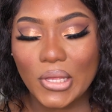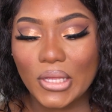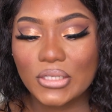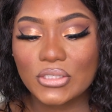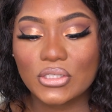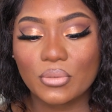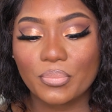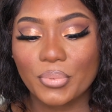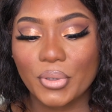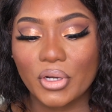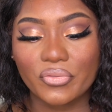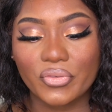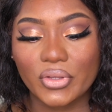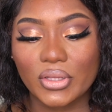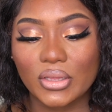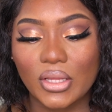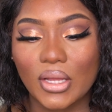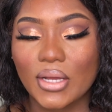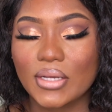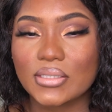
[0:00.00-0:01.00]
It's the
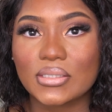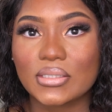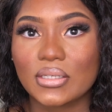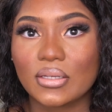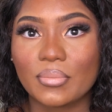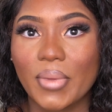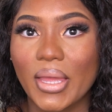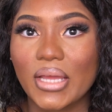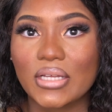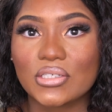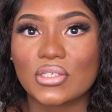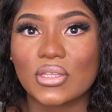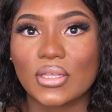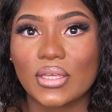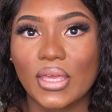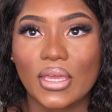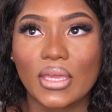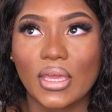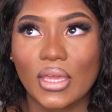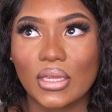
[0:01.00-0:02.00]
perfect gloss to match the
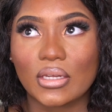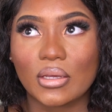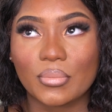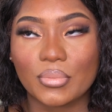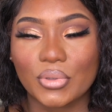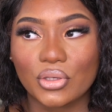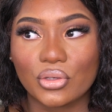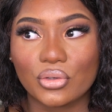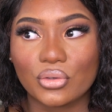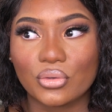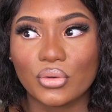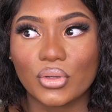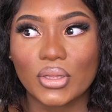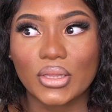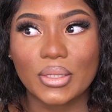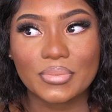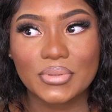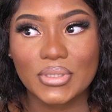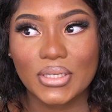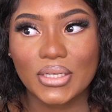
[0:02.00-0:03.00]
K K W
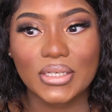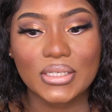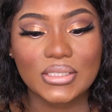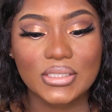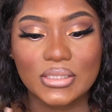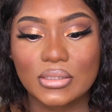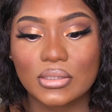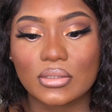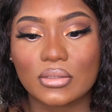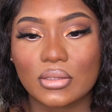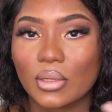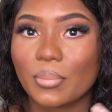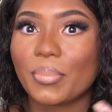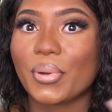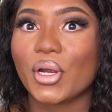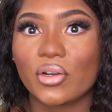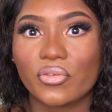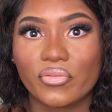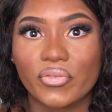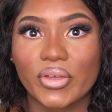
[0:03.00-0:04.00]
lipstick. It's the
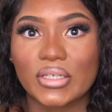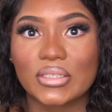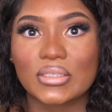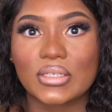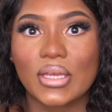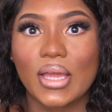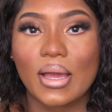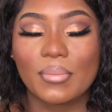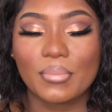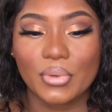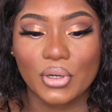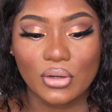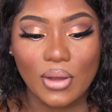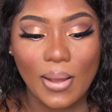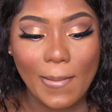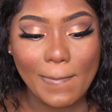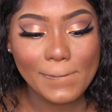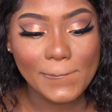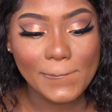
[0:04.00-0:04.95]
perfect combo.